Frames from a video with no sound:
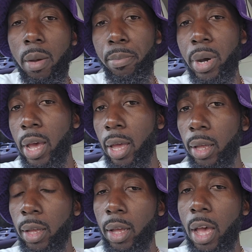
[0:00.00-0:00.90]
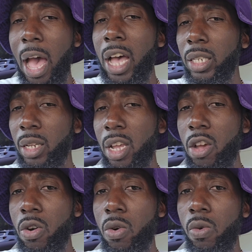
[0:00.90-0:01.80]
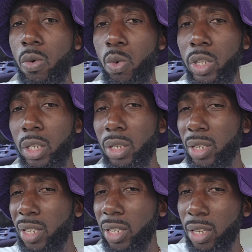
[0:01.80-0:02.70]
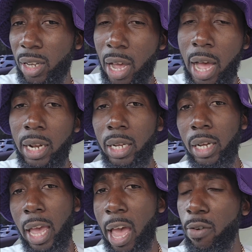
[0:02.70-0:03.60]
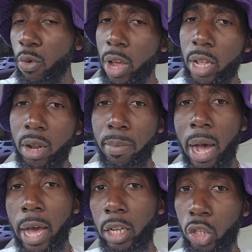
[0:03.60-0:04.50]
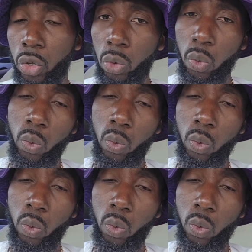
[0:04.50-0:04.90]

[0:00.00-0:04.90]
But I still was kind of halfway in the body too.